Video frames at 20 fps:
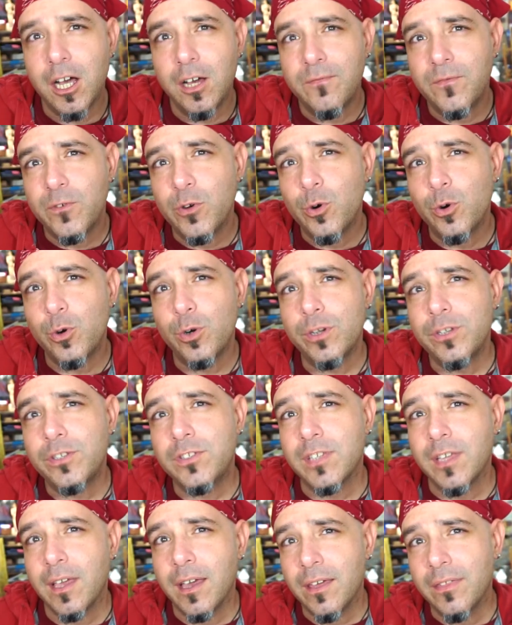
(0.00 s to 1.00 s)
Of
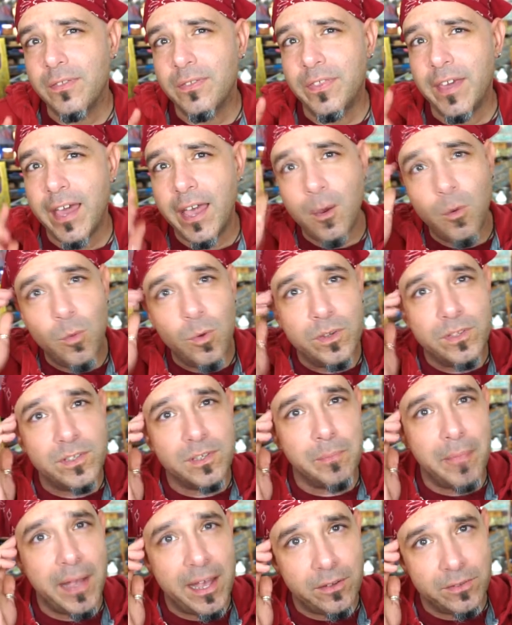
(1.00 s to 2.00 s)
course, that was
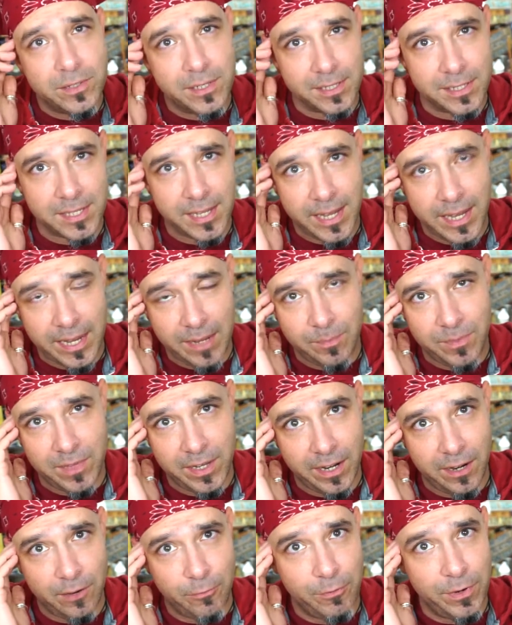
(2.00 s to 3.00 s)
about the time
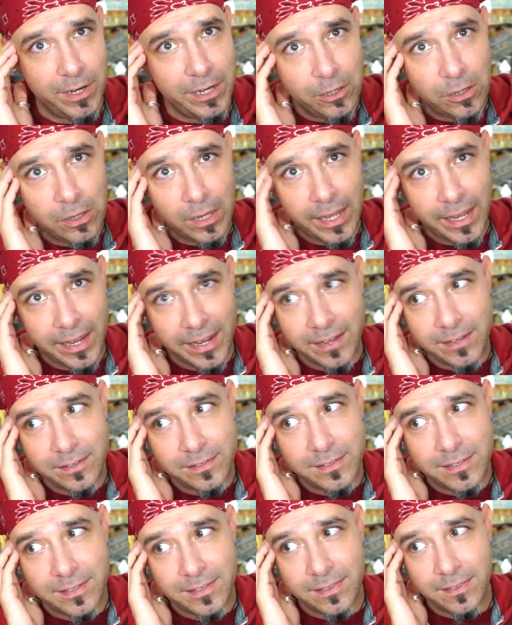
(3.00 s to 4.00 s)
that I
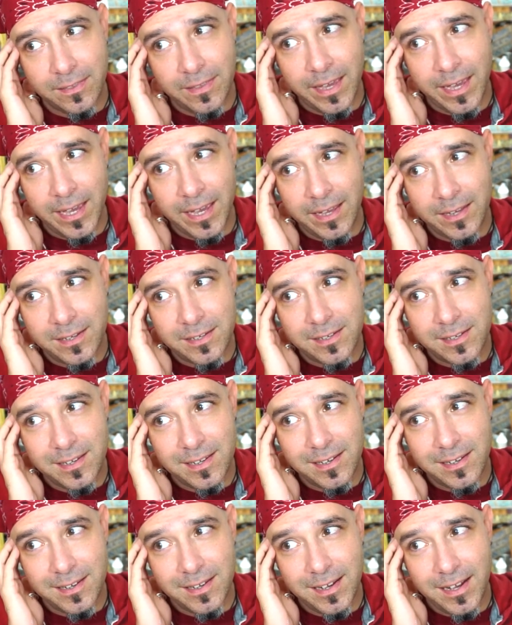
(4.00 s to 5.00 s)
realized that
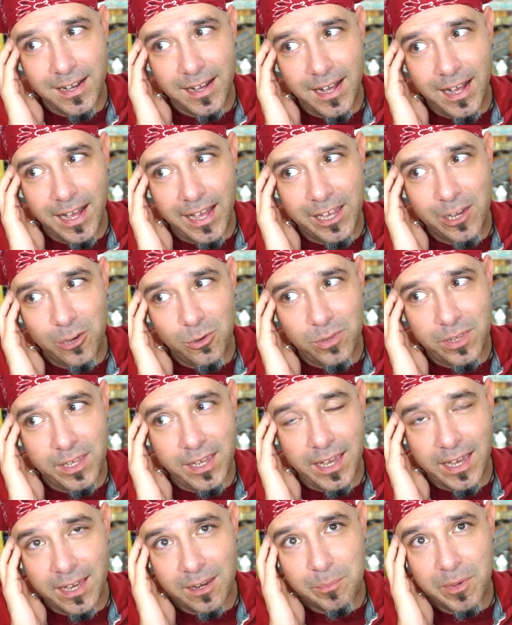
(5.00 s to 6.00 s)
I only
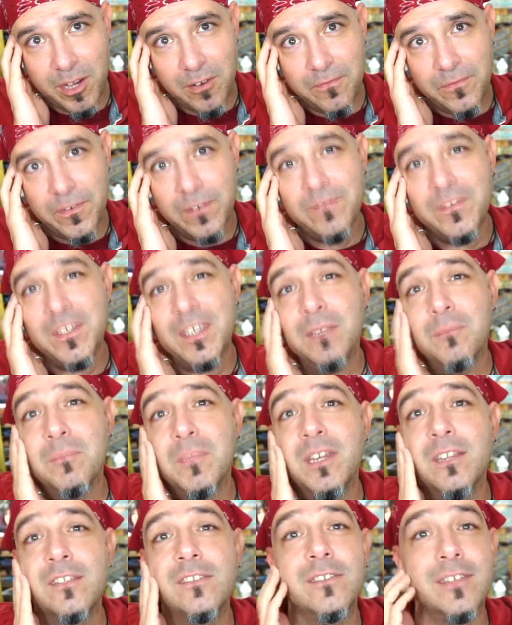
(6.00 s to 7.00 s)
had about 15
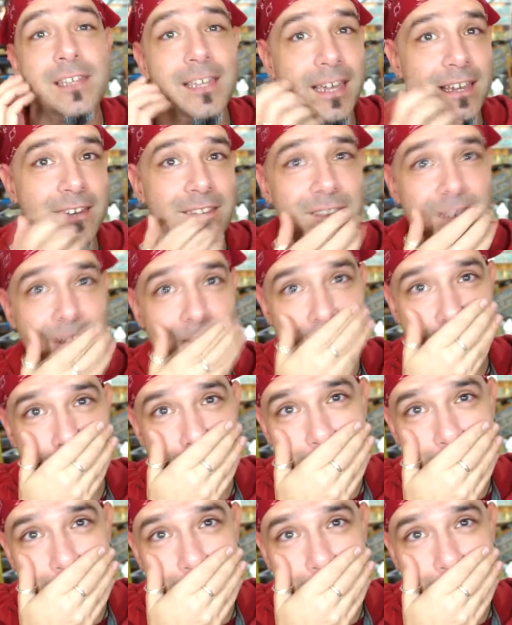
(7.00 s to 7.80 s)
minutes to get it there.